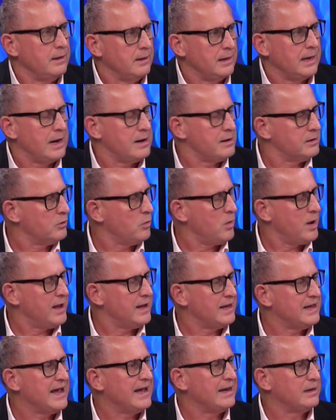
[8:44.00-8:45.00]
carried
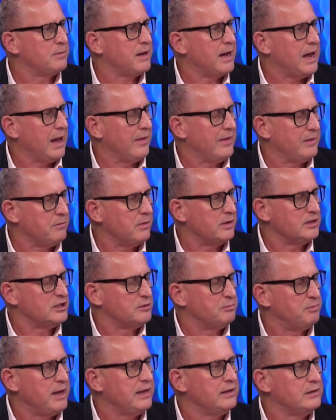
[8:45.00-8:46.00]
away again about how they might
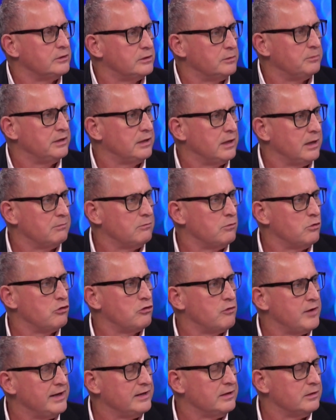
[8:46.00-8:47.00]
spend to become more
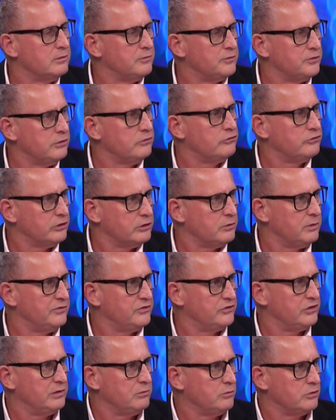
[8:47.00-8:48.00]
green in the future, because we've
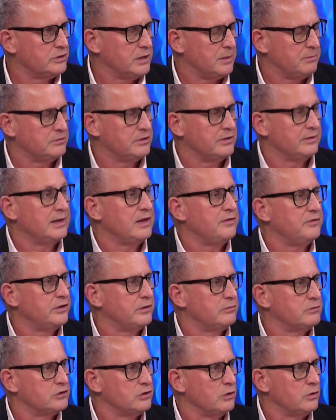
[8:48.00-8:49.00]
seen what's happened to the
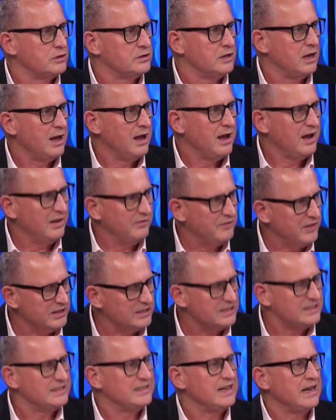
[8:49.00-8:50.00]
lithium stocks. If they
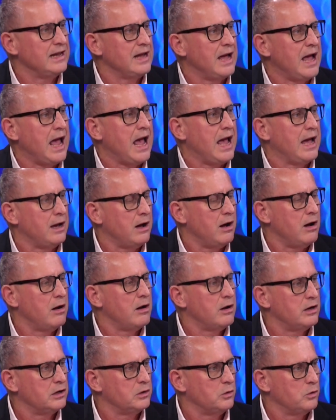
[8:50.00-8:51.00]
stick at
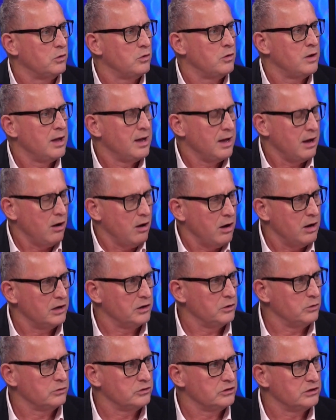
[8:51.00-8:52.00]
iron ore
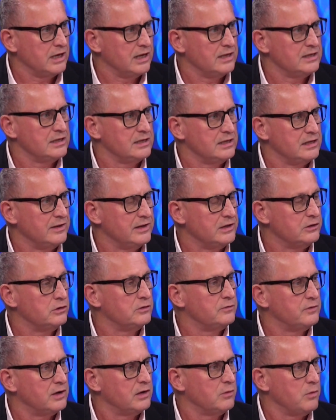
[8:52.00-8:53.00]
stays here, they
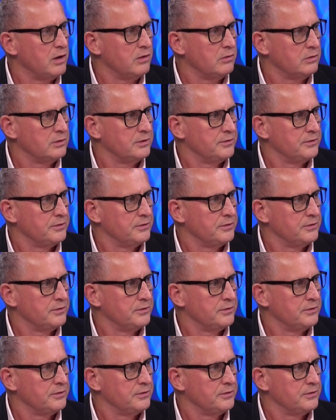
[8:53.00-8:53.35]
do very well.